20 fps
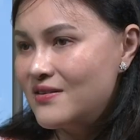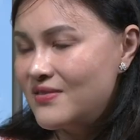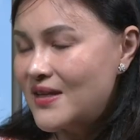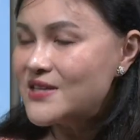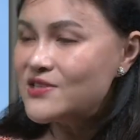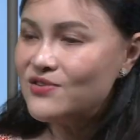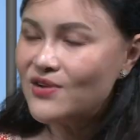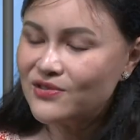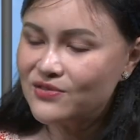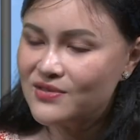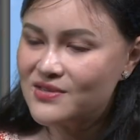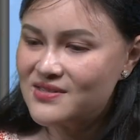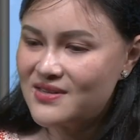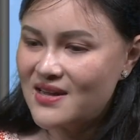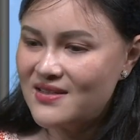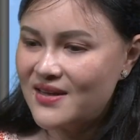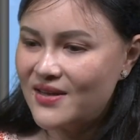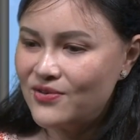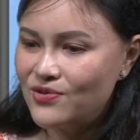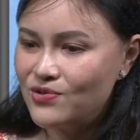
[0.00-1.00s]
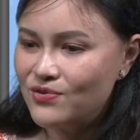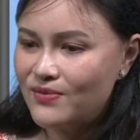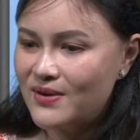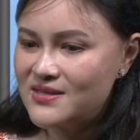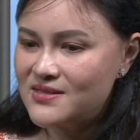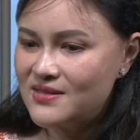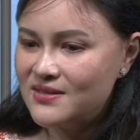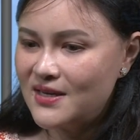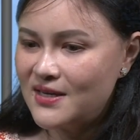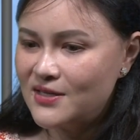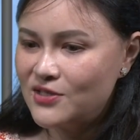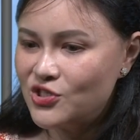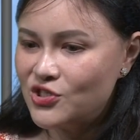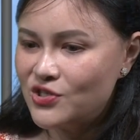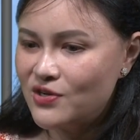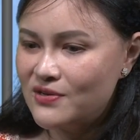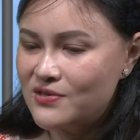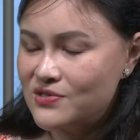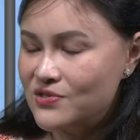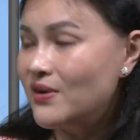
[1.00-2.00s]
That's not to say that US and
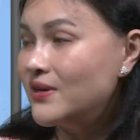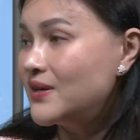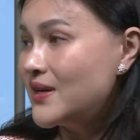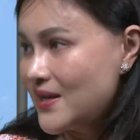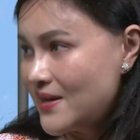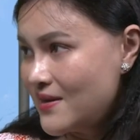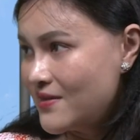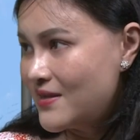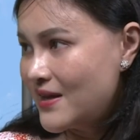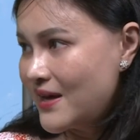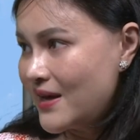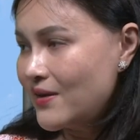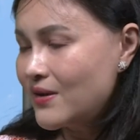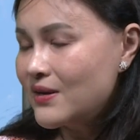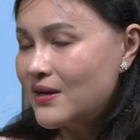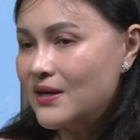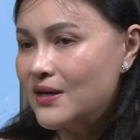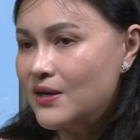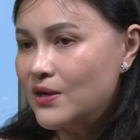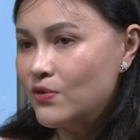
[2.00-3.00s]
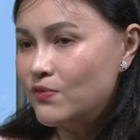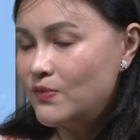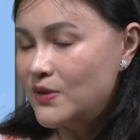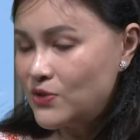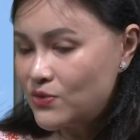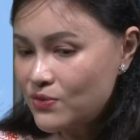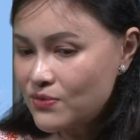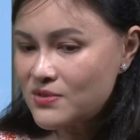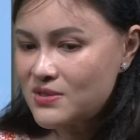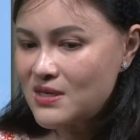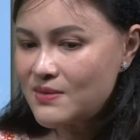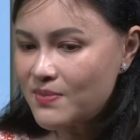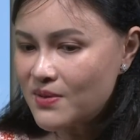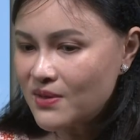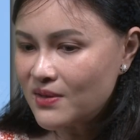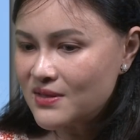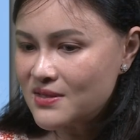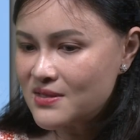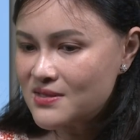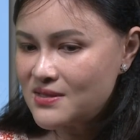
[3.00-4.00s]
Asia is not getting there. We do see
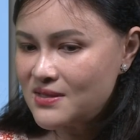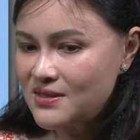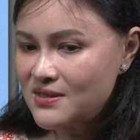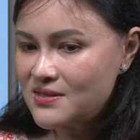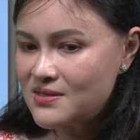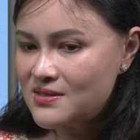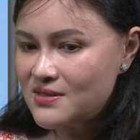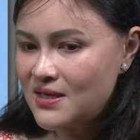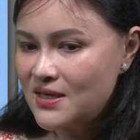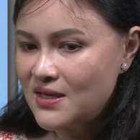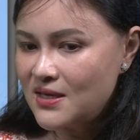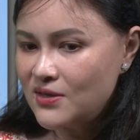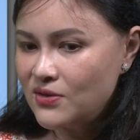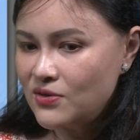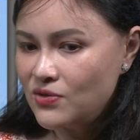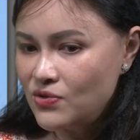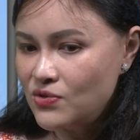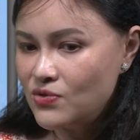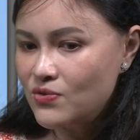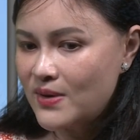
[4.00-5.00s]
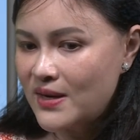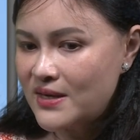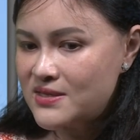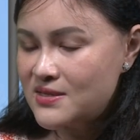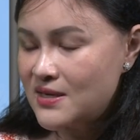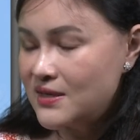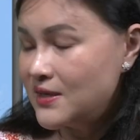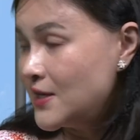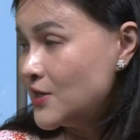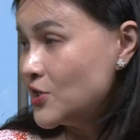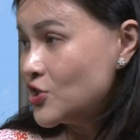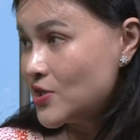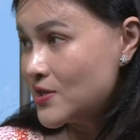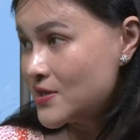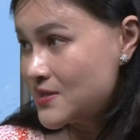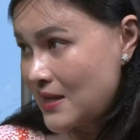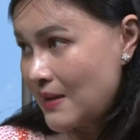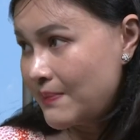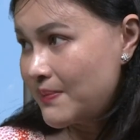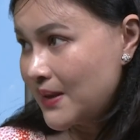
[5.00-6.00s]
policies in US and Asia
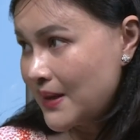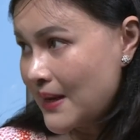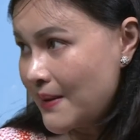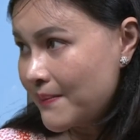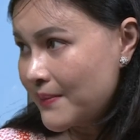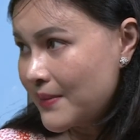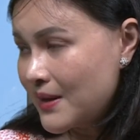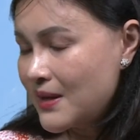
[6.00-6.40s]
stepping up,